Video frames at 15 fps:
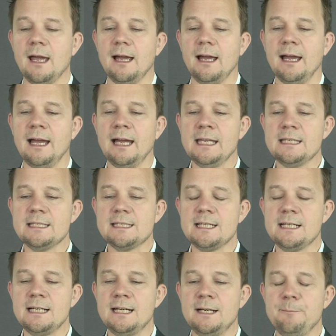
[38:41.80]

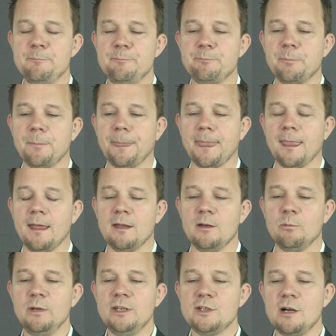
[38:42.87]
And
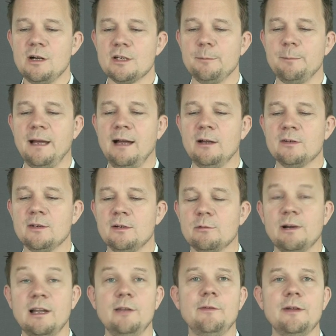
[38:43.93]
we talked about
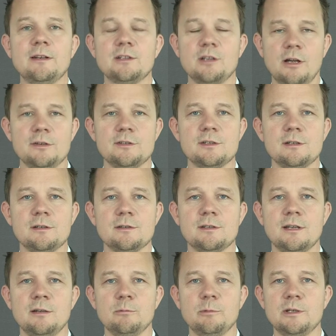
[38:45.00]
relevant content,
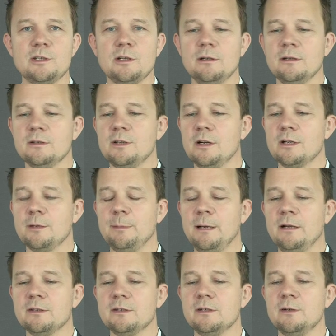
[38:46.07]
and we talked
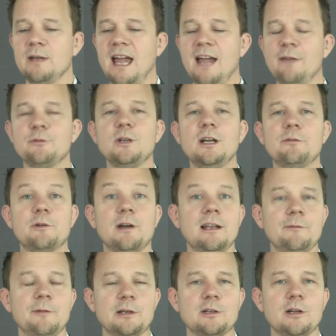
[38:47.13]
about you have to have
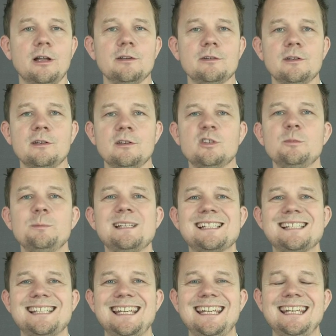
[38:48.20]
relevant content to be
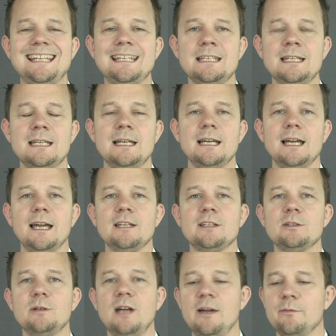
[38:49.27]
seen and
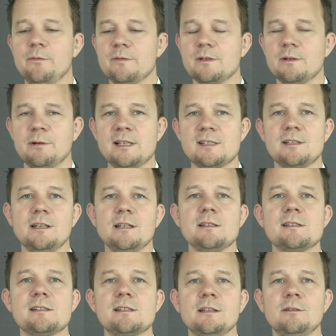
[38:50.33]
to have
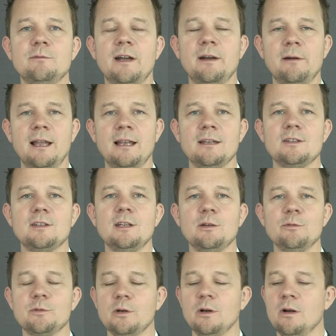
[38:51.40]
resonance and virality,
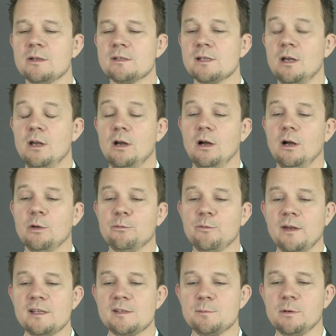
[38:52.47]
of course, on
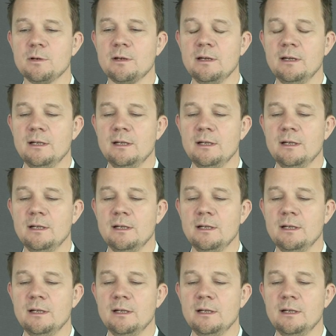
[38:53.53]
Facebook.